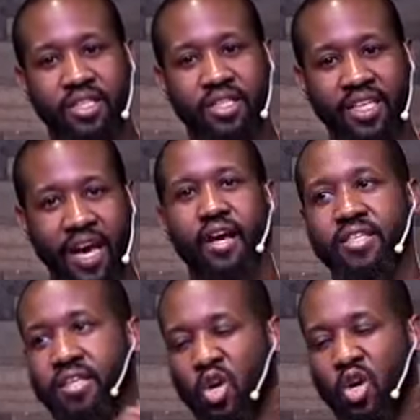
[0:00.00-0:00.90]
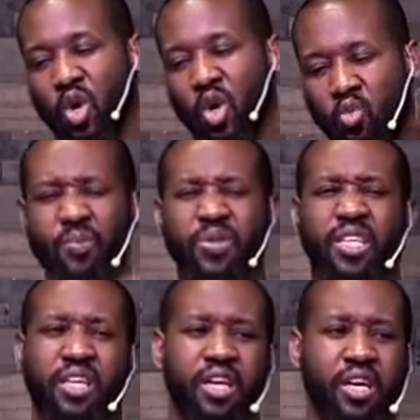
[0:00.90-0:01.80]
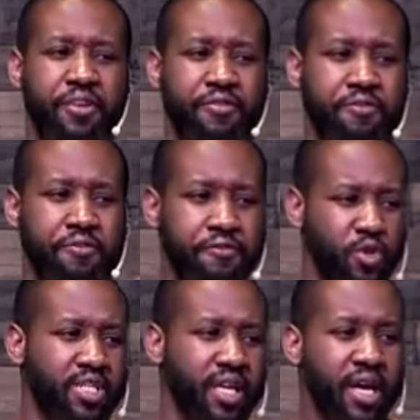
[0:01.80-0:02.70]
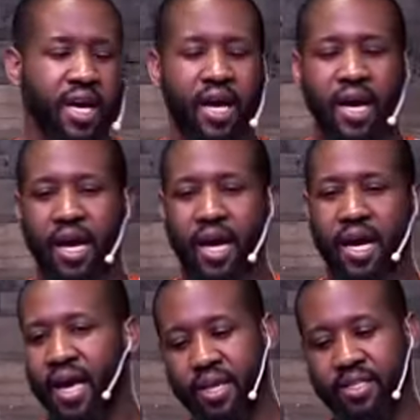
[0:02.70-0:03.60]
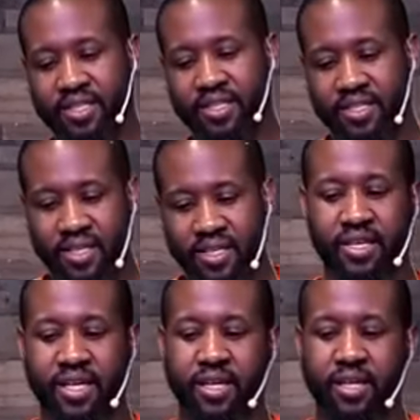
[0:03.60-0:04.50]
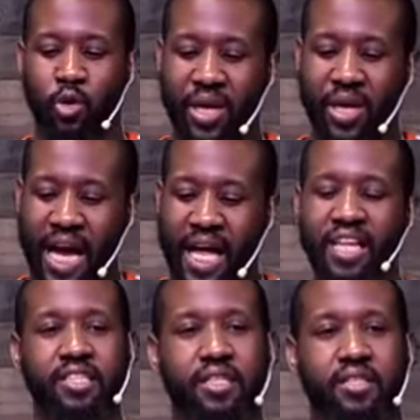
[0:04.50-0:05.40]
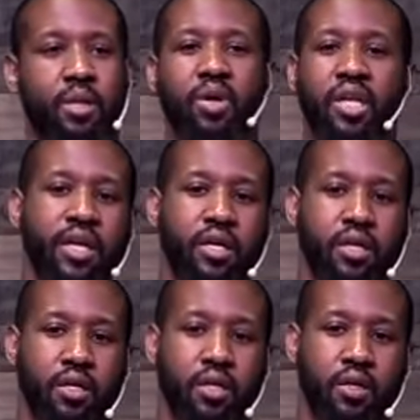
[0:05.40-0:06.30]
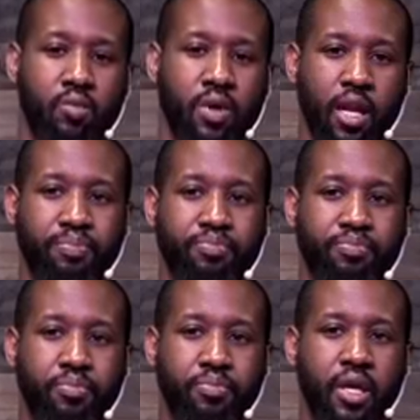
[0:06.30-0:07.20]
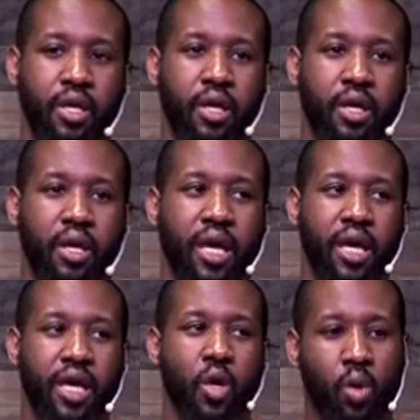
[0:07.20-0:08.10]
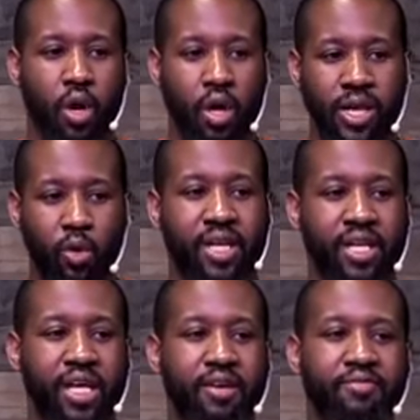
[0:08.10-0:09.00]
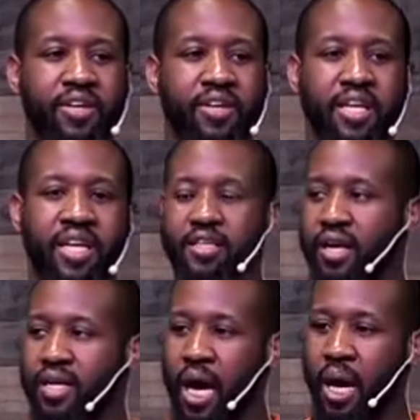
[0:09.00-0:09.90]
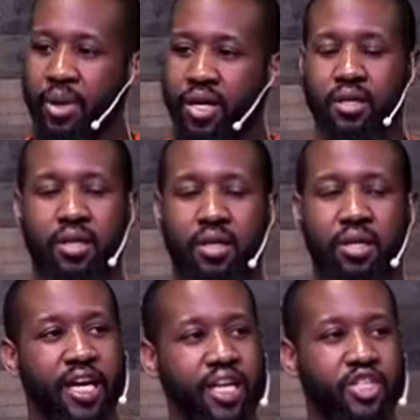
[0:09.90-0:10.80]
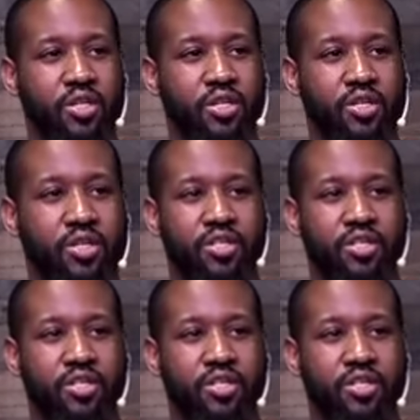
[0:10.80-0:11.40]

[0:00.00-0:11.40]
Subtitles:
chaos and corruption and confusion and unsettling realities in the political realm. In the world that we live in, there's economical issues, there are